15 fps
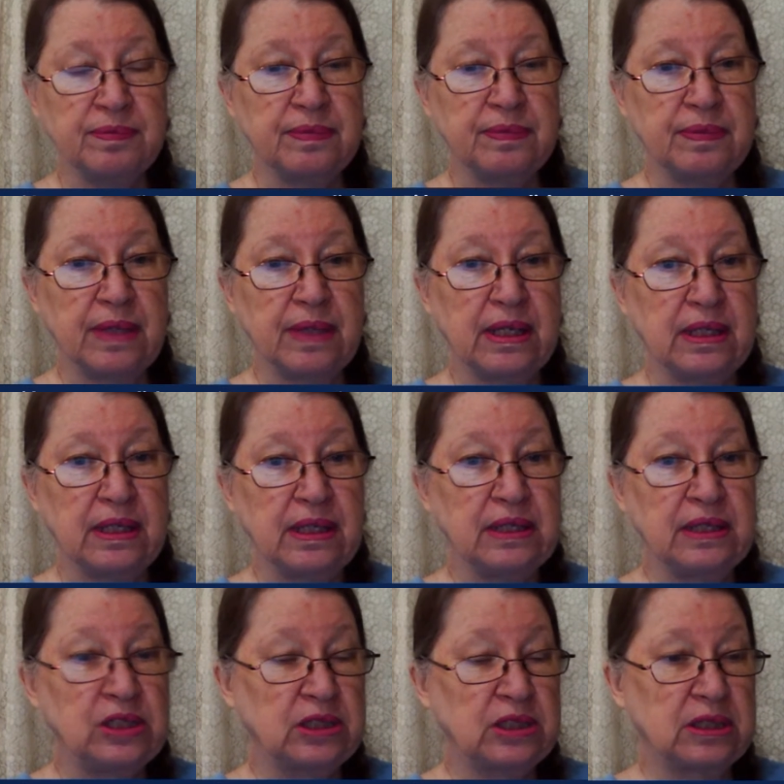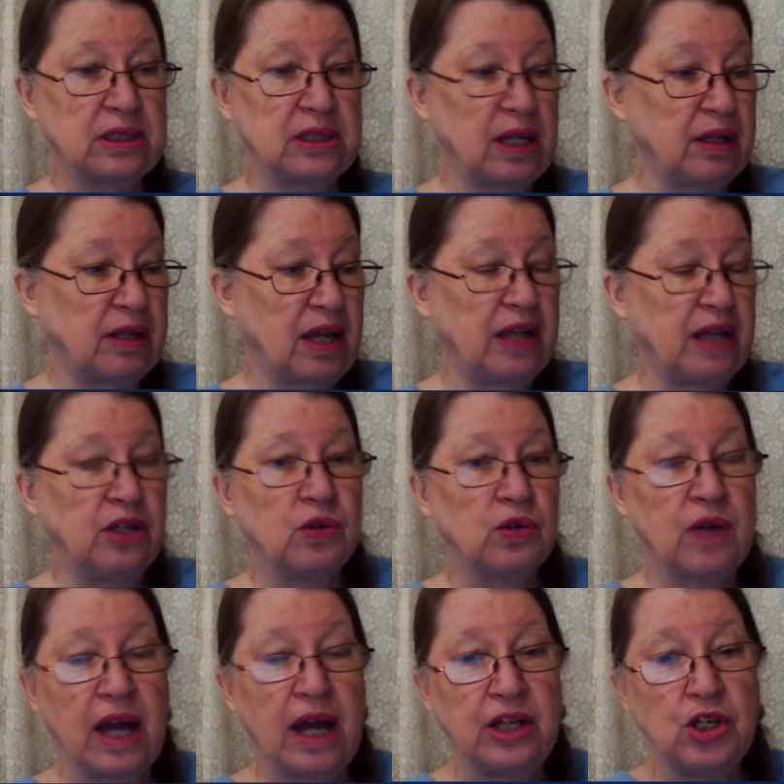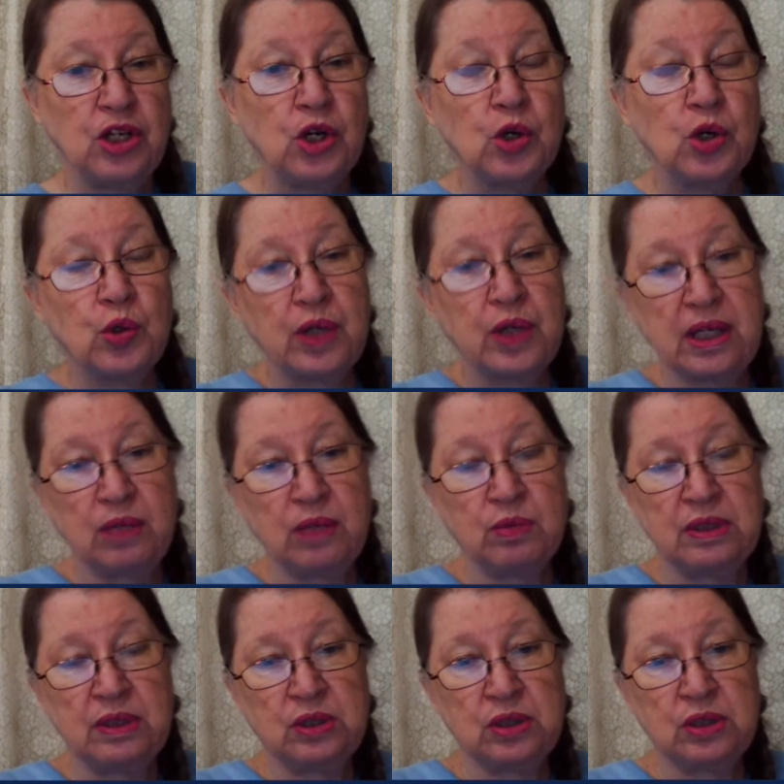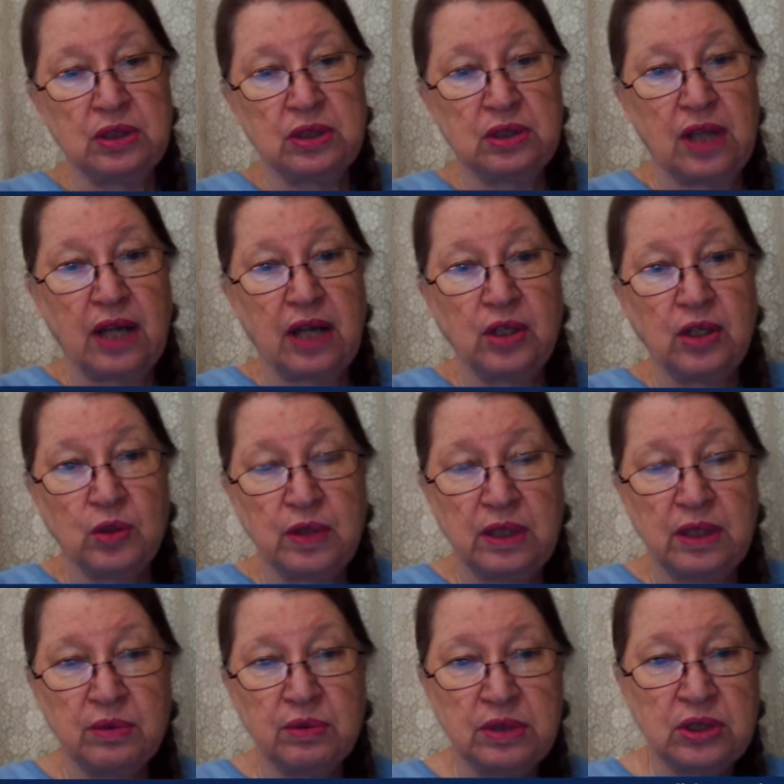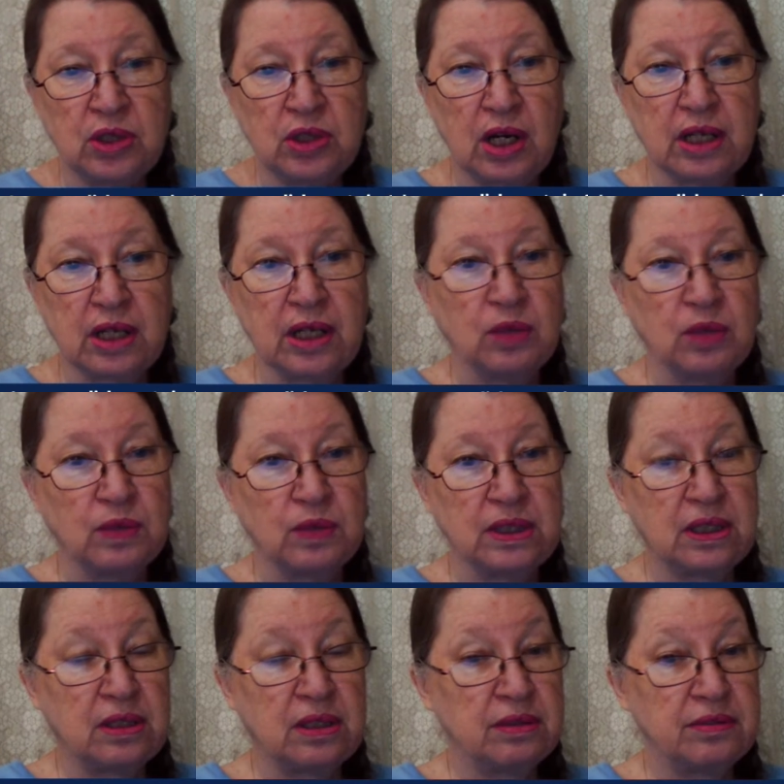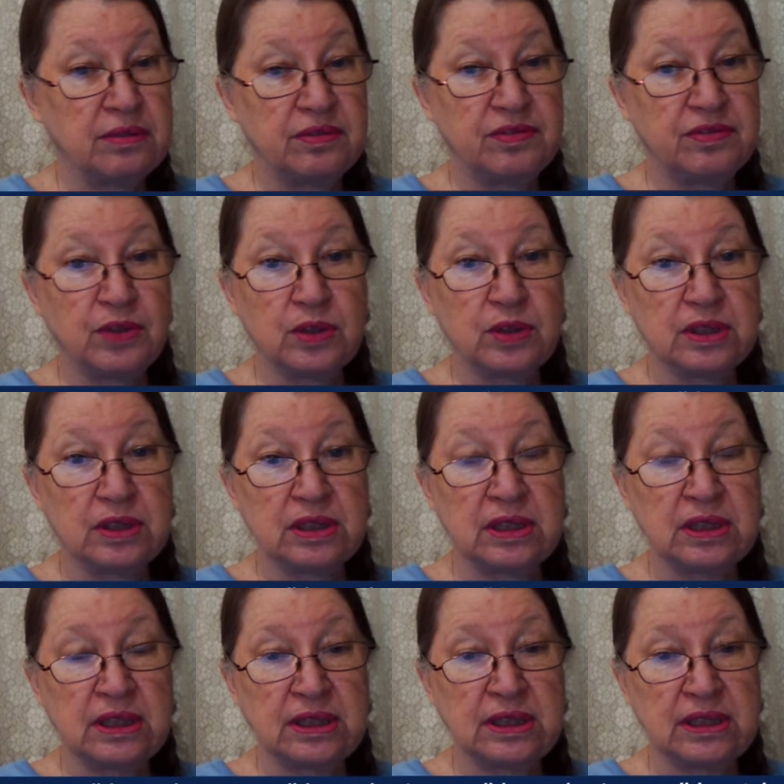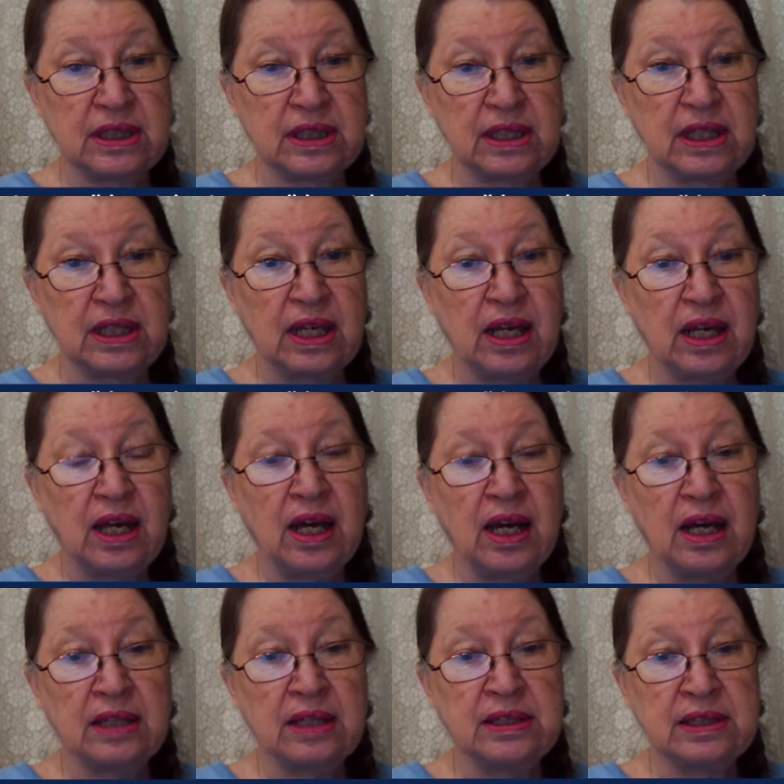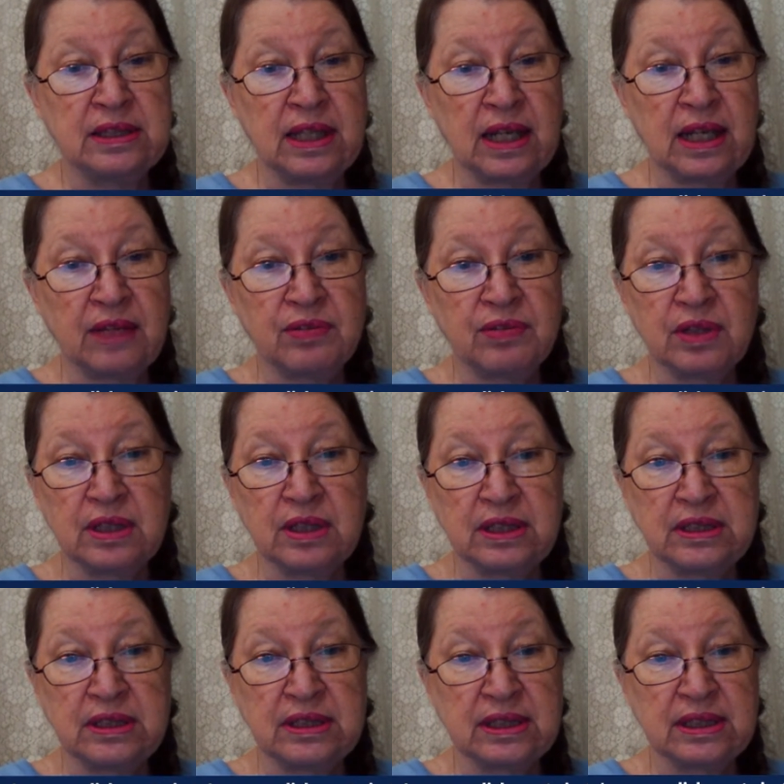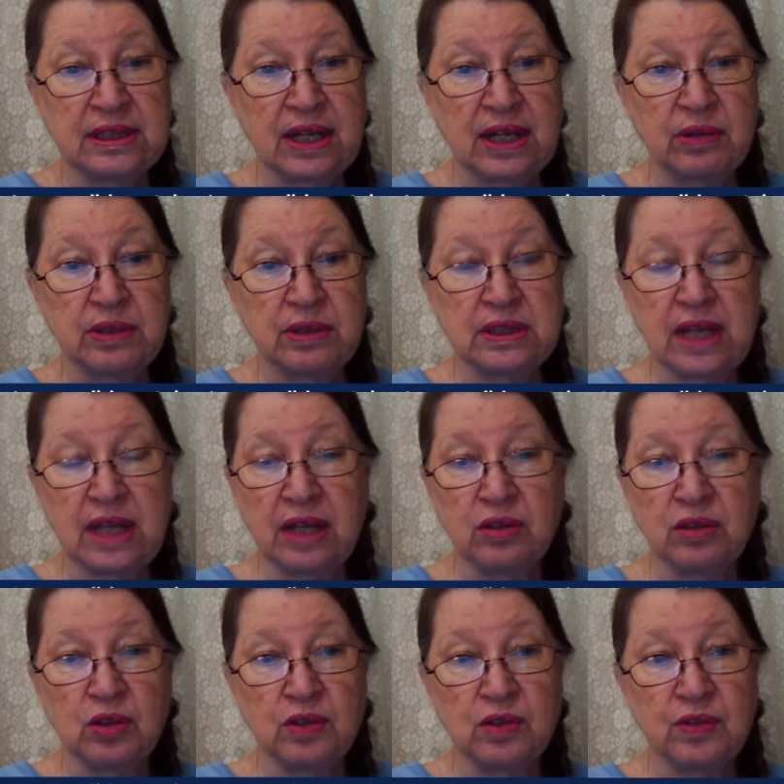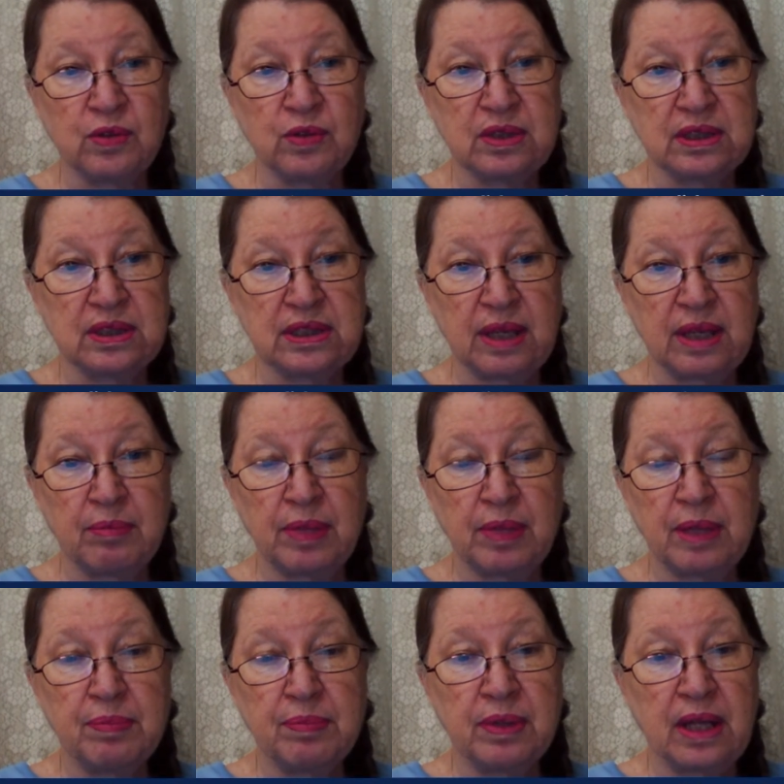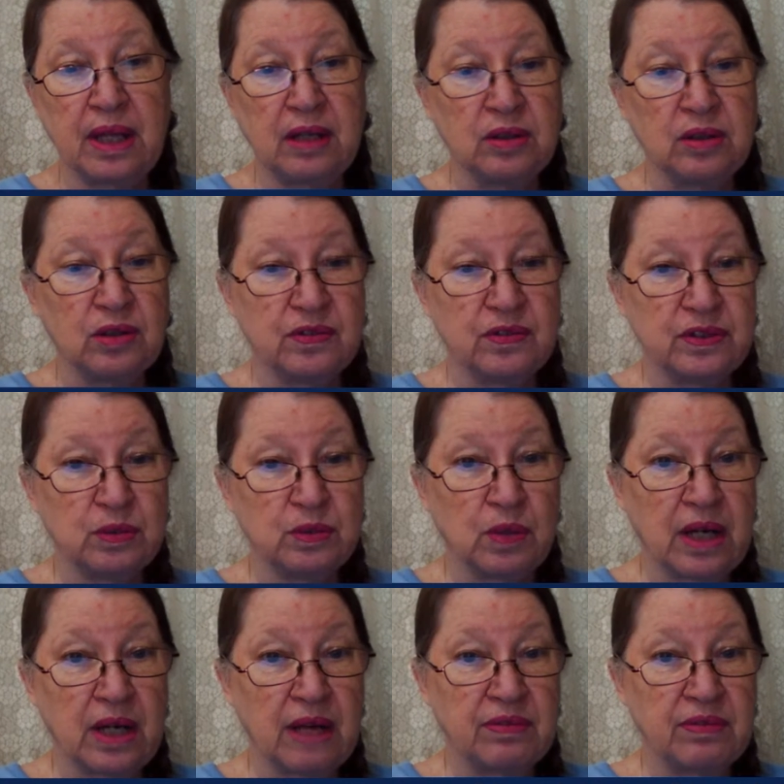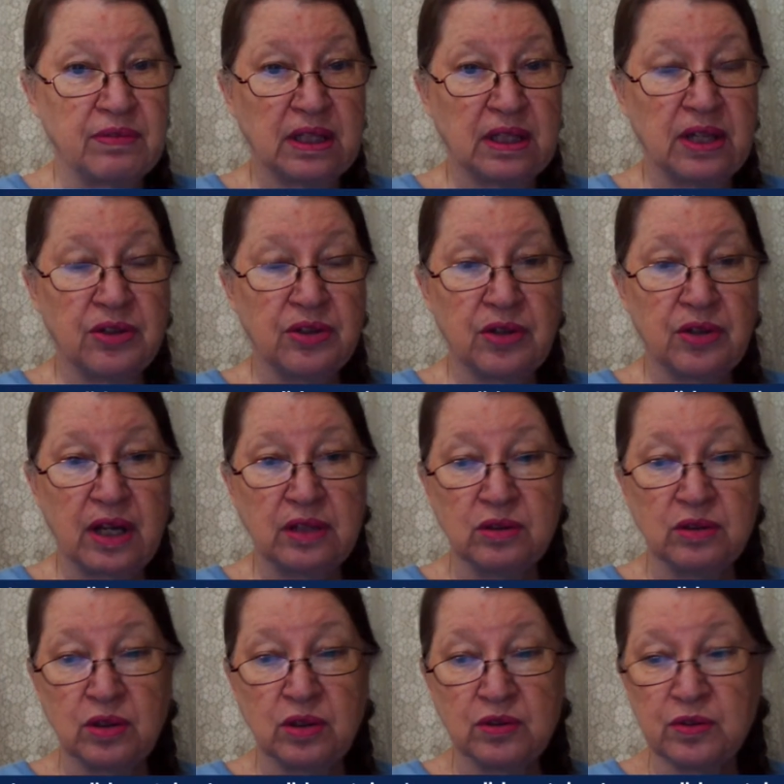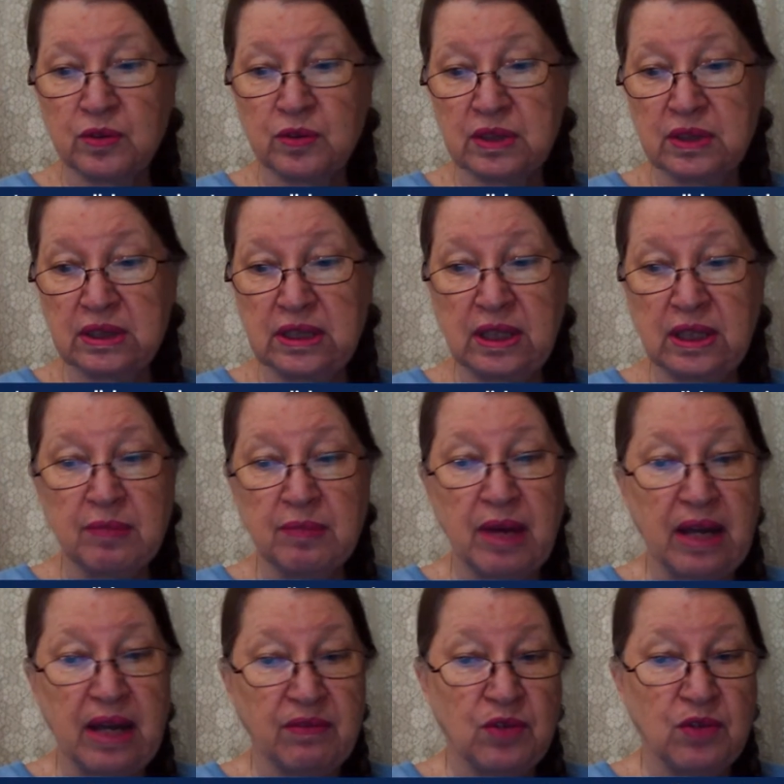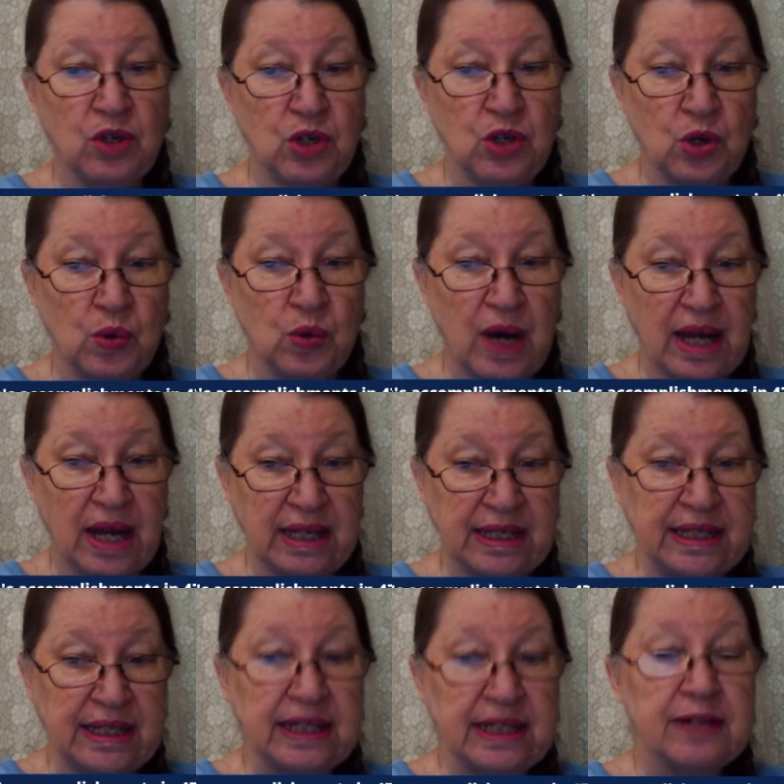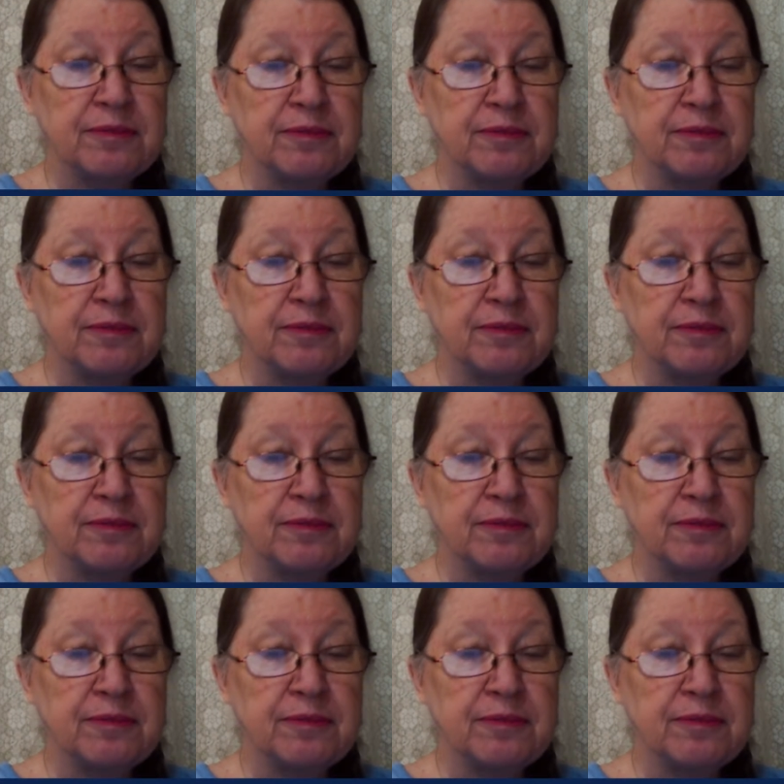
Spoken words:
he just, I know he was talking with folks in DC on Sunday for at least 6 hours. I don't know if it was the same people. I don't know if it was one after the other. I don't know if it was a team. I have no idea